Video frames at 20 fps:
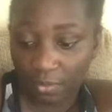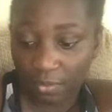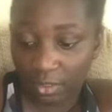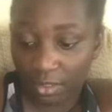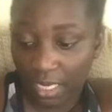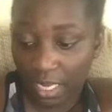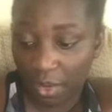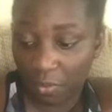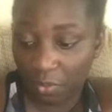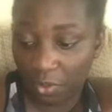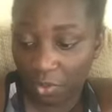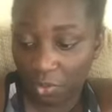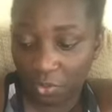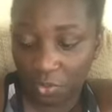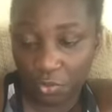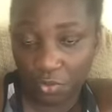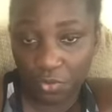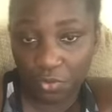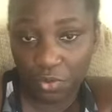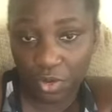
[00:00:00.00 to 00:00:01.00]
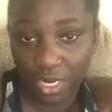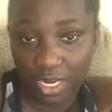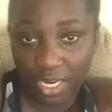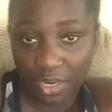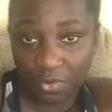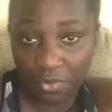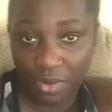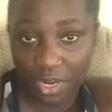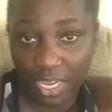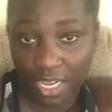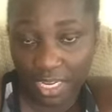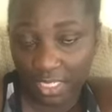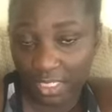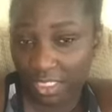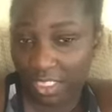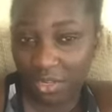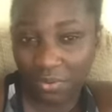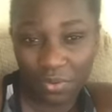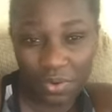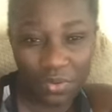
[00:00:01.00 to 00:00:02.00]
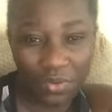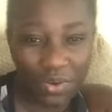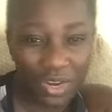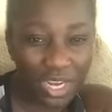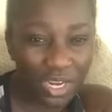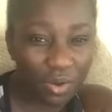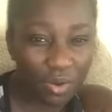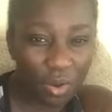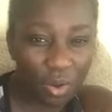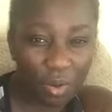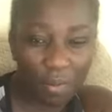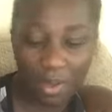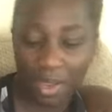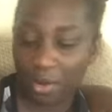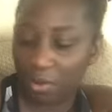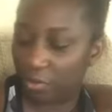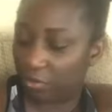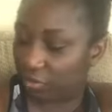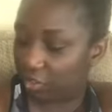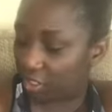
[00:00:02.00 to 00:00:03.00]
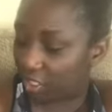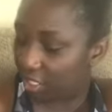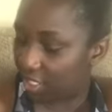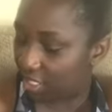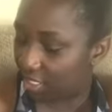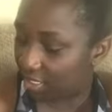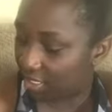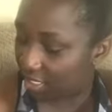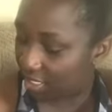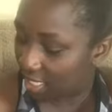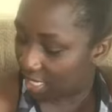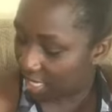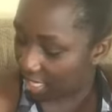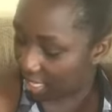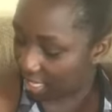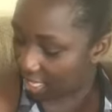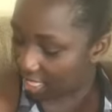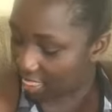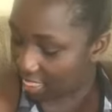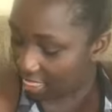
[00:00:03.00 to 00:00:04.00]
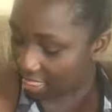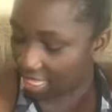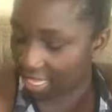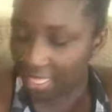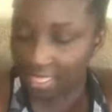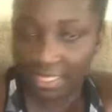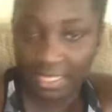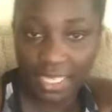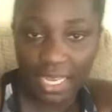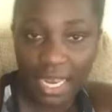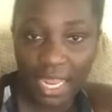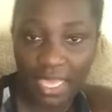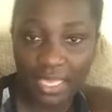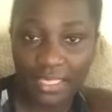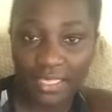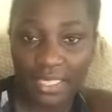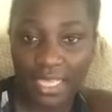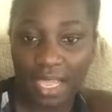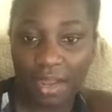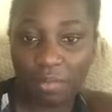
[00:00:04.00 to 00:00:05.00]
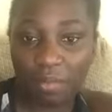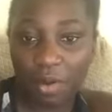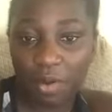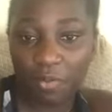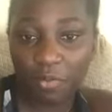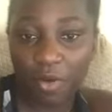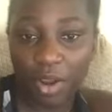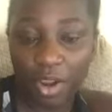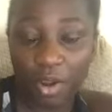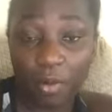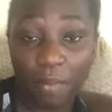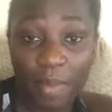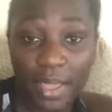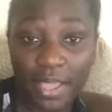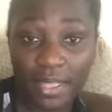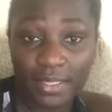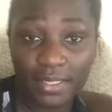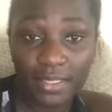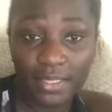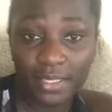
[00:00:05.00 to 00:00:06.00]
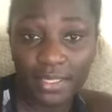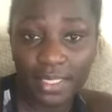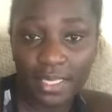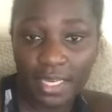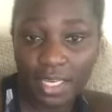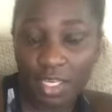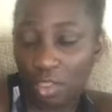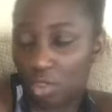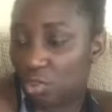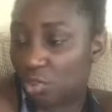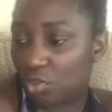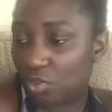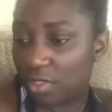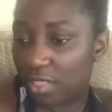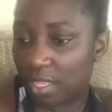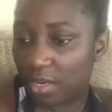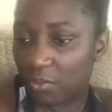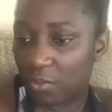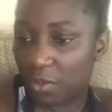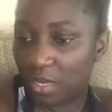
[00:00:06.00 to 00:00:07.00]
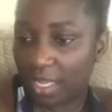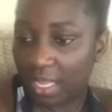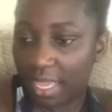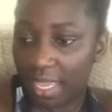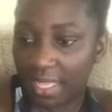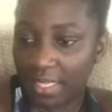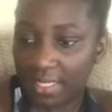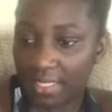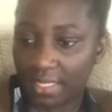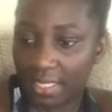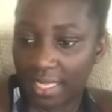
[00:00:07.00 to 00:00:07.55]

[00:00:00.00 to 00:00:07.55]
and we do read reality. We read all manner of genres. They select and mom recommends so that we get